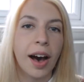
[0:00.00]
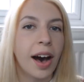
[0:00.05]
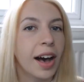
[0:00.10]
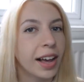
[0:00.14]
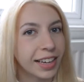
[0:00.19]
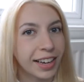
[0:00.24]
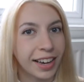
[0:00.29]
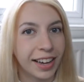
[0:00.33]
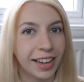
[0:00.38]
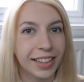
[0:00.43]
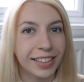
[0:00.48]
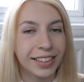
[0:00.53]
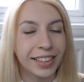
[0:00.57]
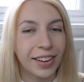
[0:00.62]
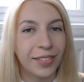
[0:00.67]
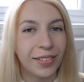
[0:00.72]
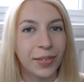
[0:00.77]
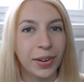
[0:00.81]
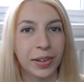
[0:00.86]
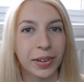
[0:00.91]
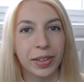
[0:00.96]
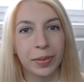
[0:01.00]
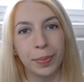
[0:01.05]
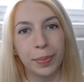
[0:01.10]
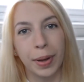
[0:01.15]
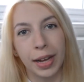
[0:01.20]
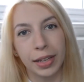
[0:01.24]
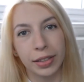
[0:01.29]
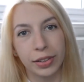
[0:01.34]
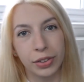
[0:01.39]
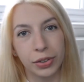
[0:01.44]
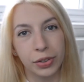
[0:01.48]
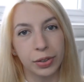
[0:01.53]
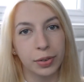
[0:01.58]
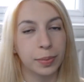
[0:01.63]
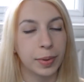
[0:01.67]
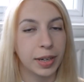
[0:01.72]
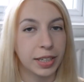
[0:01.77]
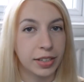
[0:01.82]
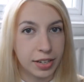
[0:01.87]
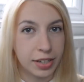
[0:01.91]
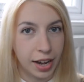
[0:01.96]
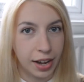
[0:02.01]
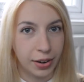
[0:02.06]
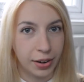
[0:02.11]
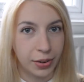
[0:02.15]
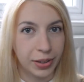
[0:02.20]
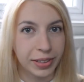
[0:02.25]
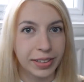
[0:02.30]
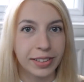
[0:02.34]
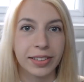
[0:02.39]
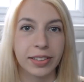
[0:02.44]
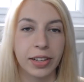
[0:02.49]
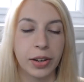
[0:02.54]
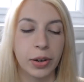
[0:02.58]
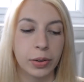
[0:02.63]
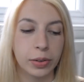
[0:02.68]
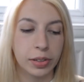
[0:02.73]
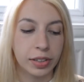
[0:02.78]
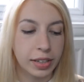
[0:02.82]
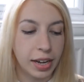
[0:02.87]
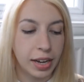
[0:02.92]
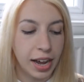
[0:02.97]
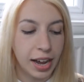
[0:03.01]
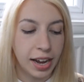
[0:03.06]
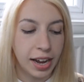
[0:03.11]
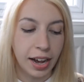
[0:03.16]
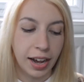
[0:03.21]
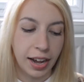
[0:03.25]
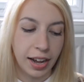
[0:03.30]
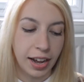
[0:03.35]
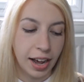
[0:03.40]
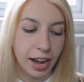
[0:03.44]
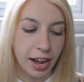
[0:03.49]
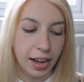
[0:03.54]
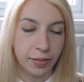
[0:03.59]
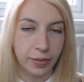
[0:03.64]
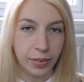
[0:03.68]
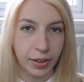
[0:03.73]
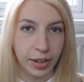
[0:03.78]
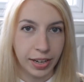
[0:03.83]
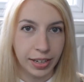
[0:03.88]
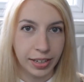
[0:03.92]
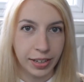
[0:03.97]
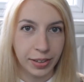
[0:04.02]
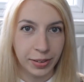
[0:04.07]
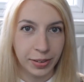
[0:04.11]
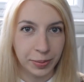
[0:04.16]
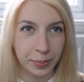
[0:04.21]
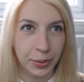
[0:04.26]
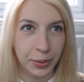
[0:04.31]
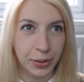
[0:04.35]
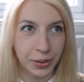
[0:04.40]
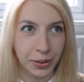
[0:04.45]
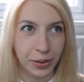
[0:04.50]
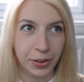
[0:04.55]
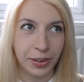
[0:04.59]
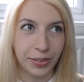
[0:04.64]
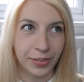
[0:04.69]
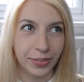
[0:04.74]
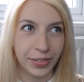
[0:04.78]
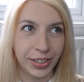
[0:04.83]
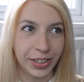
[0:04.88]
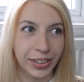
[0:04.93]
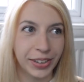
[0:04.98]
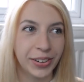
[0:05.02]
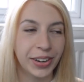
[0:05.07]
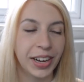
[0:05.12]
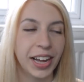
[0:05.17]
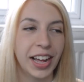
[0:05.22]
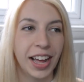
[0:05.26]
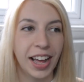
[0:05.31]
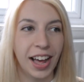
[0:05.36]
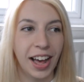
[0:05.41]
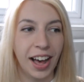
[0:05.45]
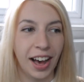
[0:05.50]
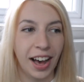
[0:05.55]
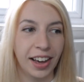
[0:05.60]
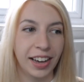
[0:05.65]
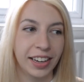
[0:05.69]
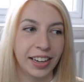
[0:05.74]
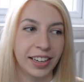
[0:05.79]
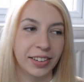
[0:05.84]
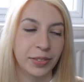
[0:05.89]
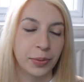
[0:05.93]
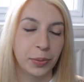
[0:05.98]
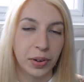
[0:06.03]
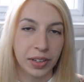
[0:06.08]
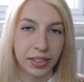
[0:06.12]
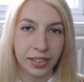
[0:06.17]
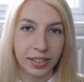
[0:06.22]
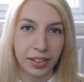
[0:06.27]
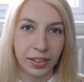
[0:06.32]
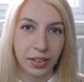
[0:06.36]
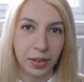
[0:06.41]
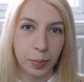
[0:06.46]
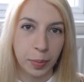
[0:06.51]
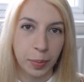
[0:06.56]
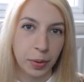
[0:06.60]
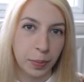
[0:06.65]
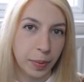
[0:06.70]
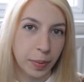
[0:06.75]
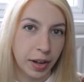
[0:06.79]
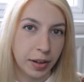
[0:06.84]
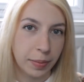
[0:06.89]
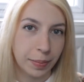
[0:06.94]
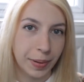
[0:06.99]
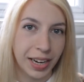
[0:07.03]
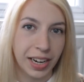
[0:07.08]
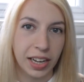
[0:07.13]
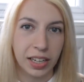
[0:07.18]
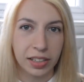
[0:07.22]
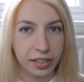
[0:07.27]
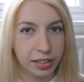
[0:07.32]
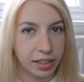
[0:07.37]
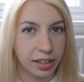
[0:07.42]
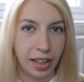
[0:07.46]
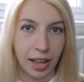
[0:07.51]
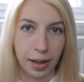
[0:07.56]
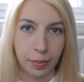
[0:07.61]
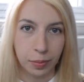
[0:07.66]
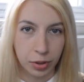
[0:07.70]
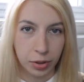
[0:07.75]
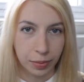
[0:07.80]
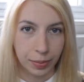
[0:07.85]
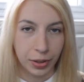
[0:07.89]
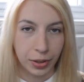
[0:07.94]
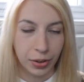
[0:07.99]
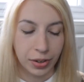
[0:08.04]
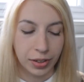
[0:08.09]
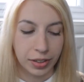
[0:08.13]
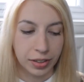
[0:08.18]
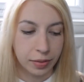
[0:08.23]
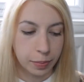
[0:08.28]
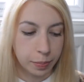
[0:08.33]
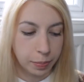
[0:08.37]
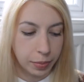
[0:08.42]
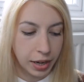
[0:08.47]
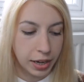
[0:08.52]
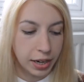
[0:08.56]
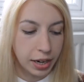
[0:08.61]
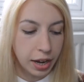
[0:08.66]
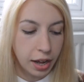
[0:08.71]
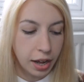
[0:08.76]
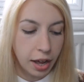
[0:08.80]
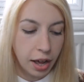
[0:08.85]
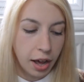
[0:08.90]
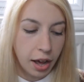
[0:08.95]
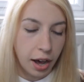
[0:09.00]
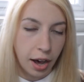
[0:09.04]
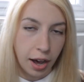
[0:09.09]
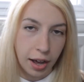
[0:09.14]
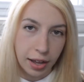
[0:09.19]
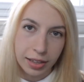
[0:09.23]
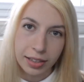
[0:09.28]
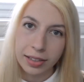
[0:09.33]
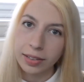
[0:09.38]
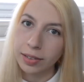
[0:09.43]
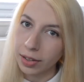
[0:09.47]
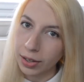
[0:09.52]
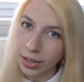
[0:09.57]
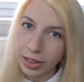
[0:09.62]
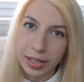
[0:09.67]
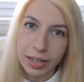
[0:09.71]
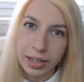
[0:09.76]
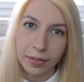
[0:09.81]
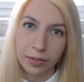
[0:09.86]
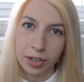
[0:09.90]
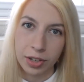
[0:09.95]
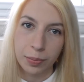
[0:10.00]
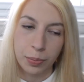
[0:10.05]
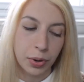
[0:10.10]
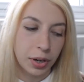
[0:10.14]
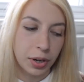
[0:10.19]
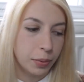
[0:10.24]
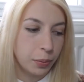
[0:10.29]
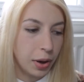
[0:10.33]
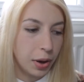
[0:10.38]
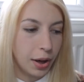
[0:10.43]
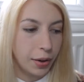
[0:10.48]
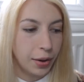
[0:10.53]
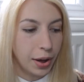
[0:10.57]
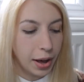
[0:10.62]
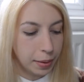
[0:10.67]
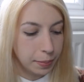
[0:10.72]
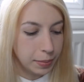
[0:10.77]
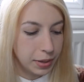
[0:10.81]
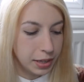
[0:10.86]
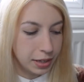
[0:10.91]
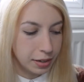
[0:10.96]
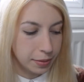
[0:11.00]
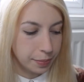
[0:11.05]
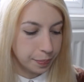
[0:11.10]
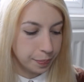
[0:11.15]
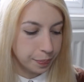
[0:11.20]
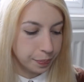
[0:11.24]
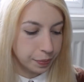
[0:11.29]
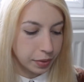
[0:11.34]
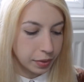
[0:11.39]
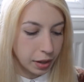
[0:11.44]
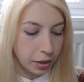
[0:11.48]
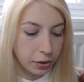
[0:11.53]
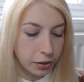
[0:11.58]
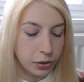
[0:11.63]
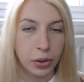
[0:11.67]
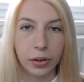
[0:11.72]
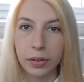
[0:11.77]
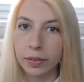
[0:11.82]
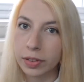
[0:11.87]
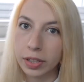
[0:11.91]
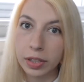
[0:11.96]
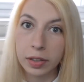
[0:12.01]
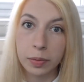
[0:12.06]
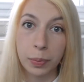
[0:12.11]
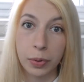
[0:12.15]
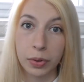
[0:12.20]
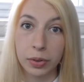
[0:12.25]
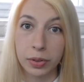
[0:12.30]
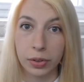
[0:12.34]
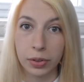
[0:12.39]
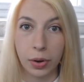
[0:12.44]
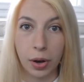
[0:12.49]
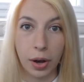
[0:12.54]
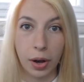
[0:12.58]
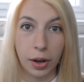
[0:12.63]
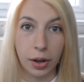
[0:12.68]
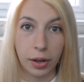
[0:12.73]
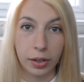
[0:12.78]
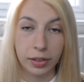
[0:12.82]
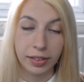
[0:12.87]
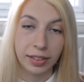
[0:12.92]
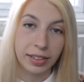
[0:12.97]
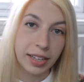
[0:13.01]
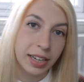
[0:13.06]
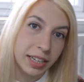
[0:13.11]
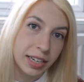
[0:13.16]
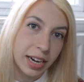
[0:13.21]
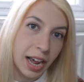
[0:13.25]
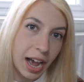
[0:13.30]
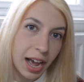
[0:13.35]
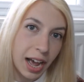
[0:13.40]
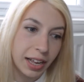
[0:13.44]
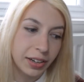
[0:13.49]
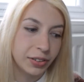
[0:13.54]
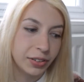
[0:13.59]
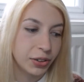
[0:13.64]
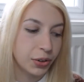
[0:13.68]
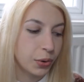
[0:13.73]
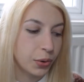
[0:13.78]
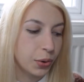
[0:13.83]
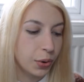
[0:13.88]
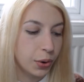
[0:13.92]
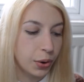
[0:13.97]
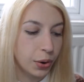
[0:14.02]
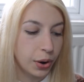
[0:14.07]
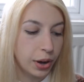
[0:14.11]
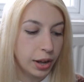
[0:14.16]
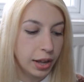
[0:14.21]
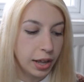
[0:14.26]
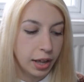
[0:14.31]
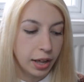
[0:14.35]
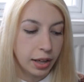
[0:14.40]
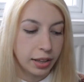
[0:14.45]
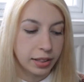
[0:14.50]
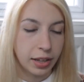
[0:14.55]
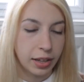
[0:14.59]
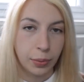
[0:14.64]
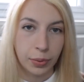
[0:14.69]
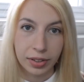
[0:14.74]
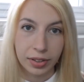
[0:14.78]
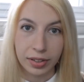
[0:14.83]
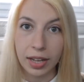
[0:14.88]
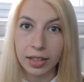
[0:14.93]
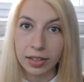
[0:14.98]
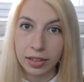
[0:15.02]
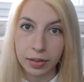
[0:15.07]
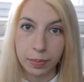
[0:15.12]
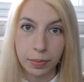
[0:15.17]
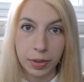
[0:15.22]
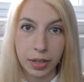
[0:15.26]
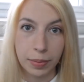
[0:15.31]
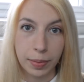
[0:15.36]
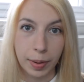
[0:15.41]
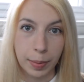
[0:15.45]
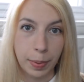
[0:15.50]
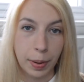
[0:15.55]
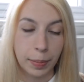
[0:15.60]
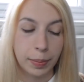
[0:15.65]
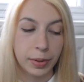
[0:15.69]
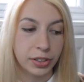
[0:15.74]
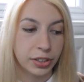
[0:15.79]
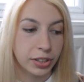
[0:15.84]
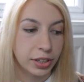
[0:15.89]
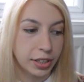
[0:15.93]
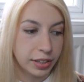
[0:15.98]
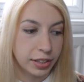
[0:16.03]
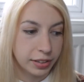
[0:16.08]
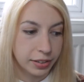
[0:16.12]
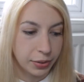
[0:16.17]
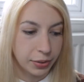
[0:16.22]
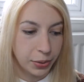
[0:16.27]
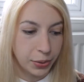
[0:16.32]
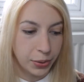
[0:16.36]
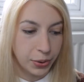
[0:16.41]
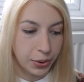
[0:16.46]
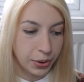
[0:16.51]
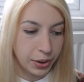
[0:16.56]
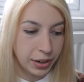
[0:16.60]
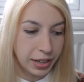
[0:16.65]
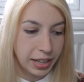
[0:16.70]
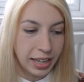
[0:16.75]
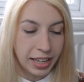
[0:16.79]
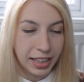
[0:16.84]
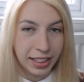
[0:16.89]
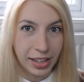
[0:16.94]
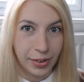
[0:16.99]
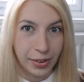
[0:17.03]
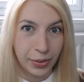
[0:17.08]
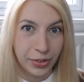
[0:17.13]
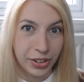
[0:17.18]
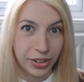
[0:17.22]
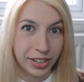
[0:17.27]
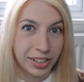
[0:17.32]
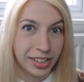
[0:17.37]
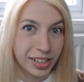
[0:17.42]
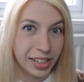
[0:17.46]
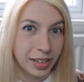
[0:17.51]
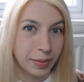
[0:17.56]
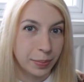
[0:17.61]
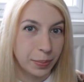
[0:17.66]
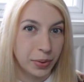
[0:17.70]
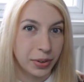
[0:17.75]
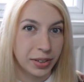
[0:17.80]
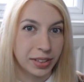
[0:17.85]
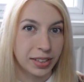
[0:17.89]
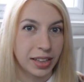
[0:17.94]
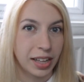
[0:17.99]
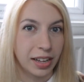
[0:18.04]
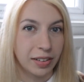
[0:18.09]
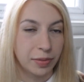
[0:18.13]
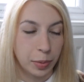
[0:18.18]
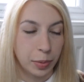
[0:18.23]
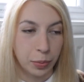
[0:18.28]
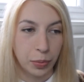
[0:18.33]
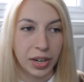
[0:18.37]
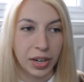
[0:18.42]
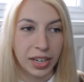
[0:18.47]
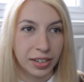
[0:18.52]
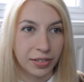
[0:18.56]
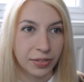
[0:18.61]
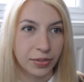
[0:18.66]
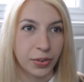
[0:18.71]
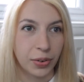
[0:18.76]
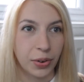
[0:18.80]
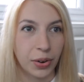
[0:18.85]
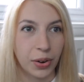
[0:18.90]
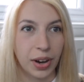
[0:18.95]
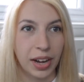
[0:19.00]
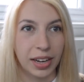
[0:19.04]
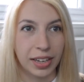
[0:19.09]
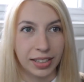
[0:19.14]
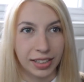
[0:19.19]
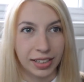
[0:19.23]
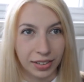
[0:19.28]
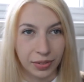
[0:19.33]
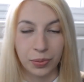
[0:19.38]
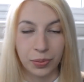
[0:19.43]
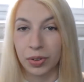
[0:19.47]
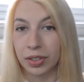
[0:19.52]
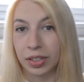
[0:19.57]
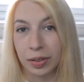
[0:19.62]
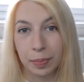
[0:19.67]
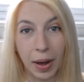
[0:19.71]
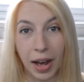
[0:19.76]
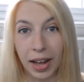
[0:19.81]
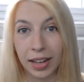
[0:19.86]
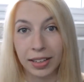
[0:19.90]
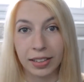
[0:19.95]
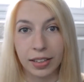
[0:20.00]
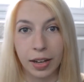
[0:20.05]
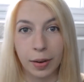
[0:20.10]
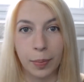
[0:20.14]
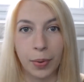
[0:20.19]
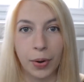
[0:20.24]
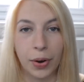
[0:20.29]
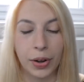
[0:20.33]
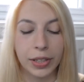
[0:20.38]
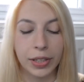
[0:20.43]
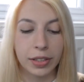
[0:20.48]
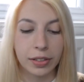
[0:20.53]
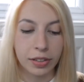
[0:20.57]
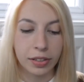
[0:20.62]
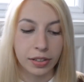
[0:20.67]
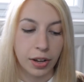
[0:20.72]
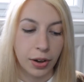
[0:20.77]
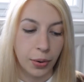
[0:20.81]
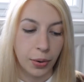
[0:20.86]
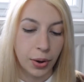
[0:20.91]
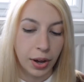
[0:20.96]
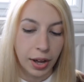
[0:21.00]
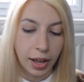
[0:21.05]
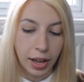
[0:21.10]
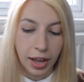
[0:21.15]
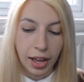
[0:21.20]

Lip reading: Hi guys, and welcome back to my channel. So today I have another book haul for you. I was on a book buying ban, I still am to be honest, but I think I've done pretty well. I mean, a lot of these books are secondhand, or they were sent to me by publishers, or they were just like books that I've been waiting for and I didn't want to pass up on. So